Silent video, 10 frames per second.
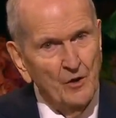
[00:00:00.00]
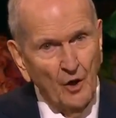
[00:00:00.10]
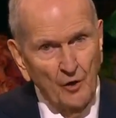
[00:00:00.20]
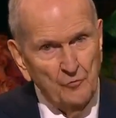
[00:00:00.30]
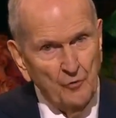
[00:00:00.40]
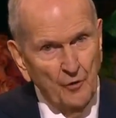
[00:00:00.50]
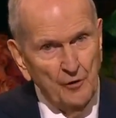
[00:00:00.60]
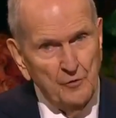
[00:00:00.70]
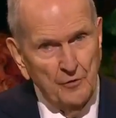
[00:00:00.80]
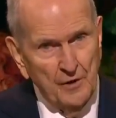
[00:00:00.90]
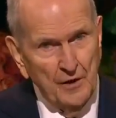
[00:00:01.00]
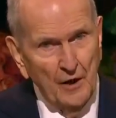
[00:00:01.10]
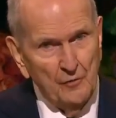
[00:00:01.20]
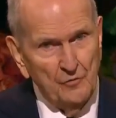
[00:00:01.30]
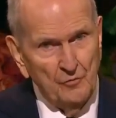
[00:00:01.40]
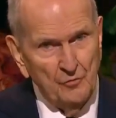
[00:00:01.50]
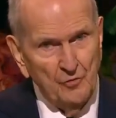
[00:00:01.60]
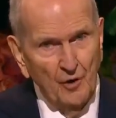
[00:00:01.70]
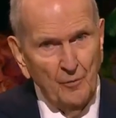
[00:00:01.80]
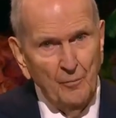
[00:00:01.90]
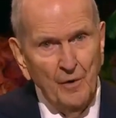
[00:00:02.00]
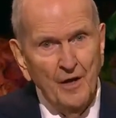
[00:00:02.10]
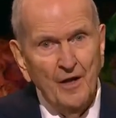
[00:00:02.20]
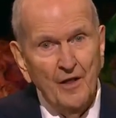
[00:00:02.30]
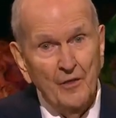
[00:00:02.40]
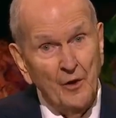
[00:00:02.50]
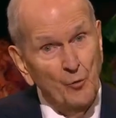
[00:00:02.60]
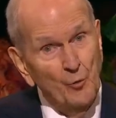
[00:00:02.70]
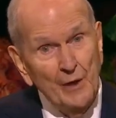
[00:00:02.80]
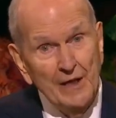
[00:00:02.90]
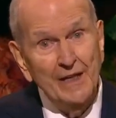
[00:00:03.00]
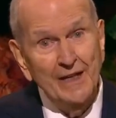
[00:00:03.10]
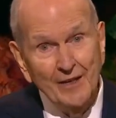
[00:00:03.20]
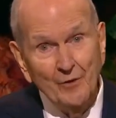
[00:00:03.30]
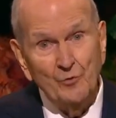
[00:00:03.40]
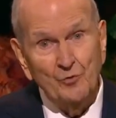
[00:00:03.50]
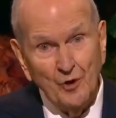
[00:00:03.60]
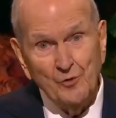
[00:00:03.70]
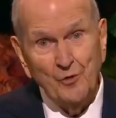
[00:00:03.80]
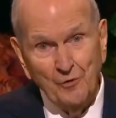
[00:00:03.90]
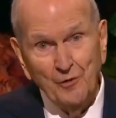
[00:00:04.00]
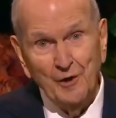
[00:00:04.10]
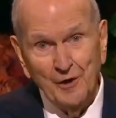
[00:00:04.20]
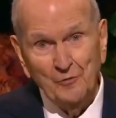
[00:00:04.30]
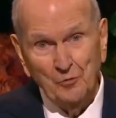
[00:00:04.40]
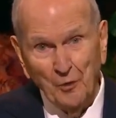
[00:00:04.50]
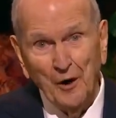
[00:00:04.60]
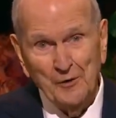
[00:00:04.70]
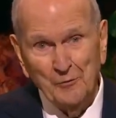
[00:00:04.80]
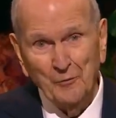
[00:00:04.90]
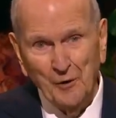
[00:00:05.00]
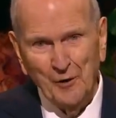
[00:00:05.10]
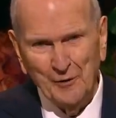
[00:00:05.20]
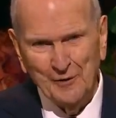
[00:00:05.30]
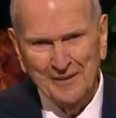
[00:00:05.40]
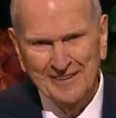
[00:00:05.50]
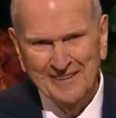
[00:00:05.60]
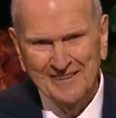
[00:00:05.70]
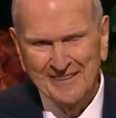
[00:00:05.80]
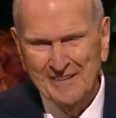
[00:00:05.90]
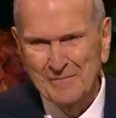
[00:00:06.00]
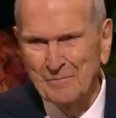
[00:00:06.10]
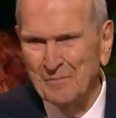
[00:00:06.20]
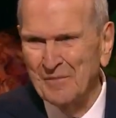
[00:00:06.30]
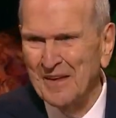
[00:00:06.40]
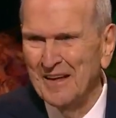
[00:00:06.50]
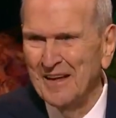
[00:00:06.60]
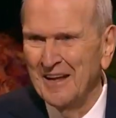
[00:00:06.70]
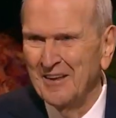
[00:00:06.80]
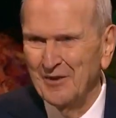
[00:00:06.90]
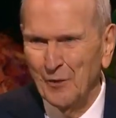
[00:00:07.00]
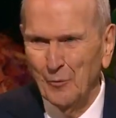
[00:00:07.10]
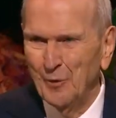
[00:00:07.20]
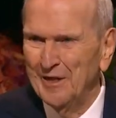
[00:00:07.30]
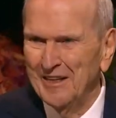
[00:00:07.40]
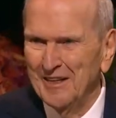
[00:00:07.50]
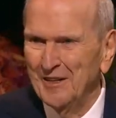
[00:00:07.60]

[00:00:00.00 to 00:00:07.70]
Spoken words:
Contrary to the doubts of some, there really is such a thing as right and wrong. There really